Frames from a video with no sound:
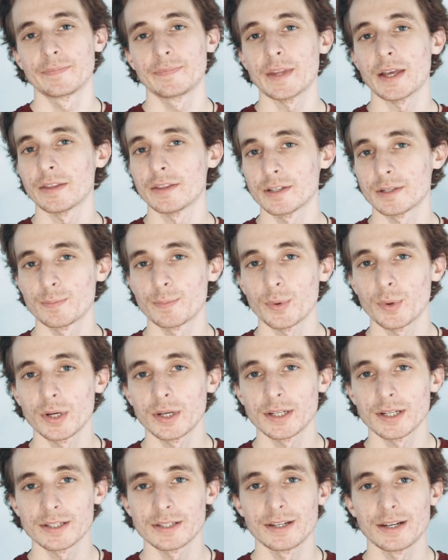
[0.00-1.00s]
Now, this point
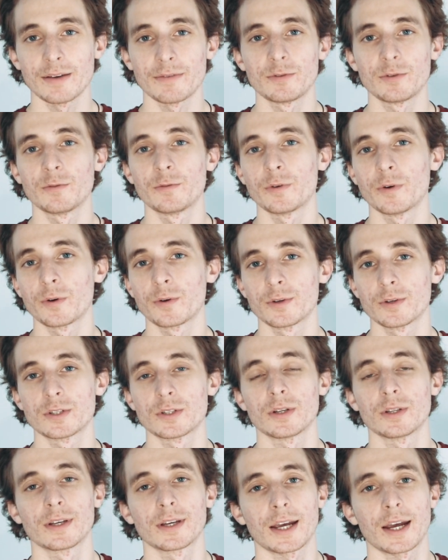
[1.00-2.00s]
doesn't have to focus
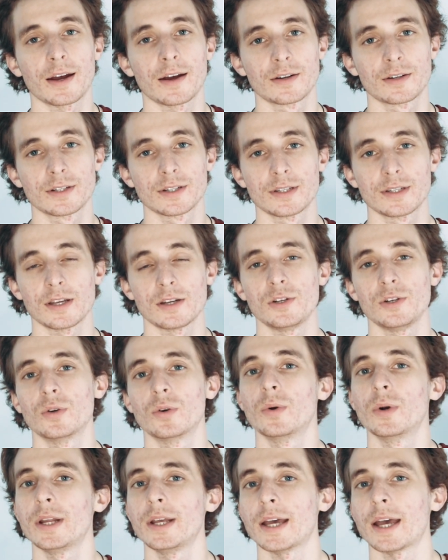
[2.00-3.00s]
on the characters that you
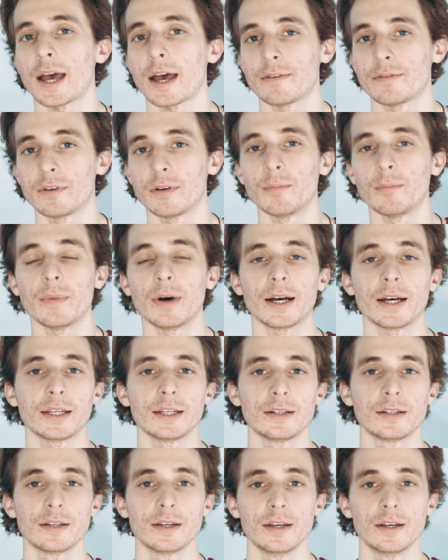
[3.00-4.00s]
already have in
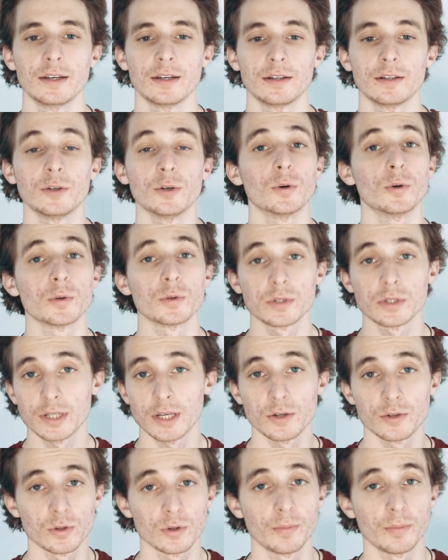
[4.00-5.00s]
mind, your
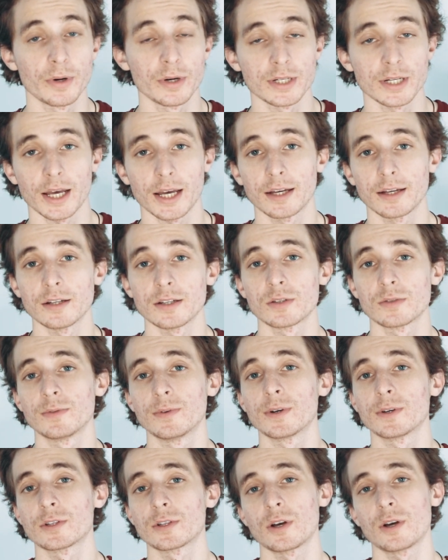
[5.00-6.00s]
central protagonist,
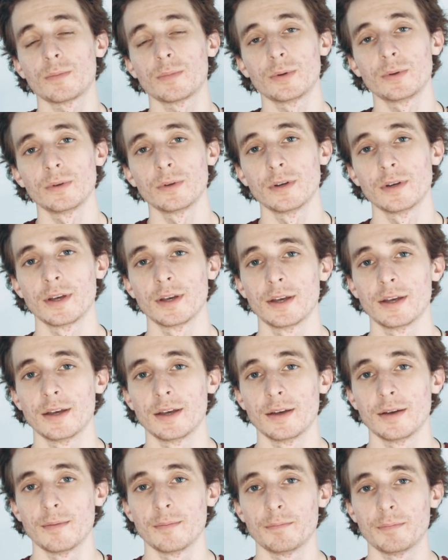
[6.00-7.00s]
for example,
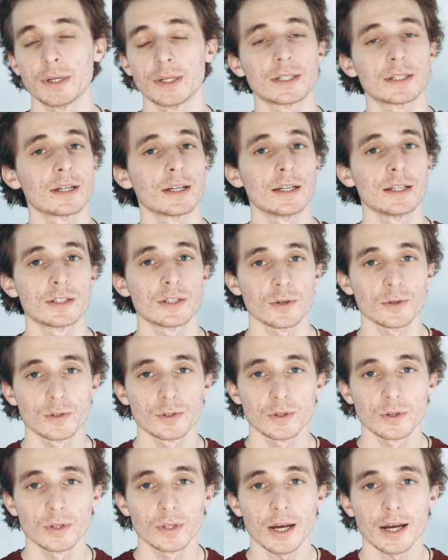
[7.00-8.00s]
but it's
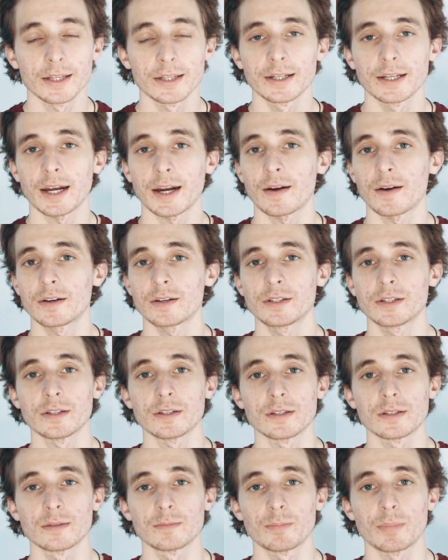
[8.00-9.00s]
also the other
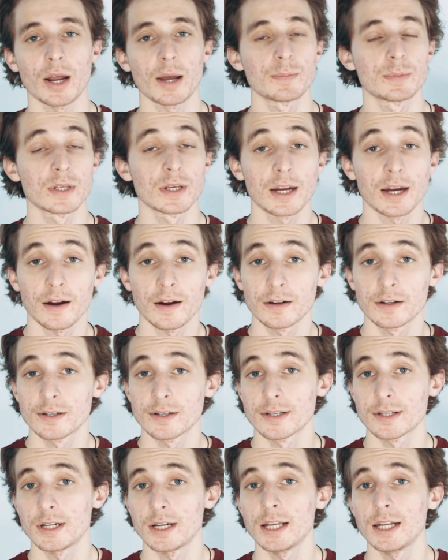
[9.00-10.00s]
characters, perhaps the
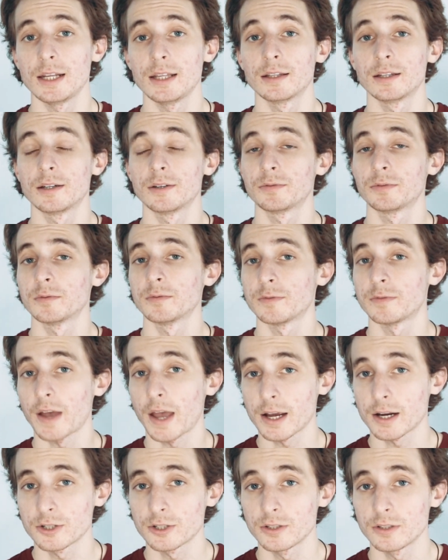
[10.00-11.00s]
characters leading the different
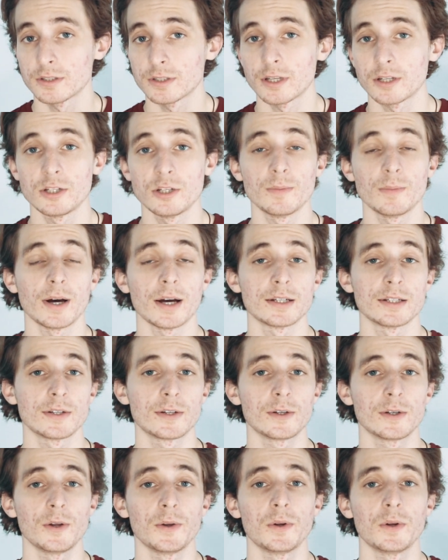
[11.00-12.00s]
factions that you might
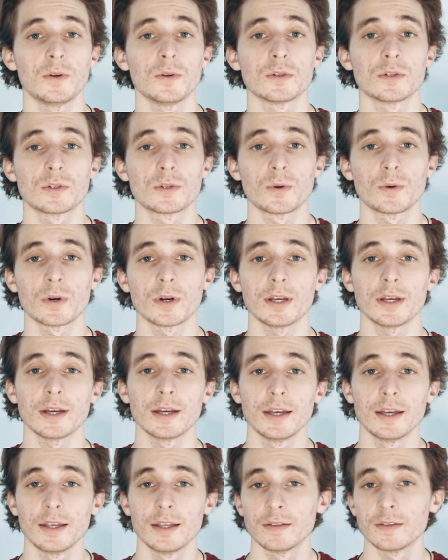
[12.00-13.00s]
include in your story,
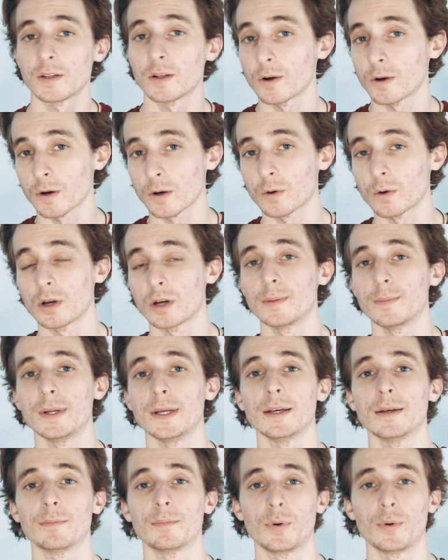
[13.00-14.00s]
that are
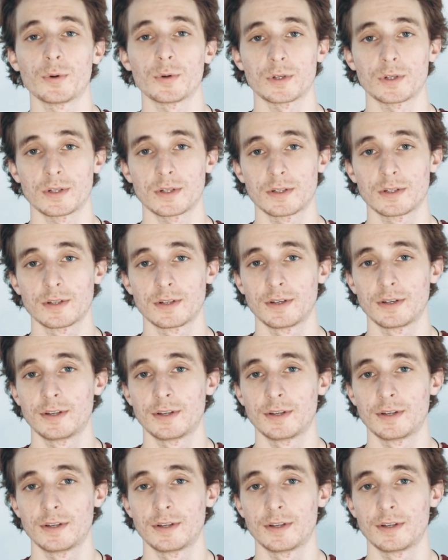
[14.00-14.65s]
incredibly important.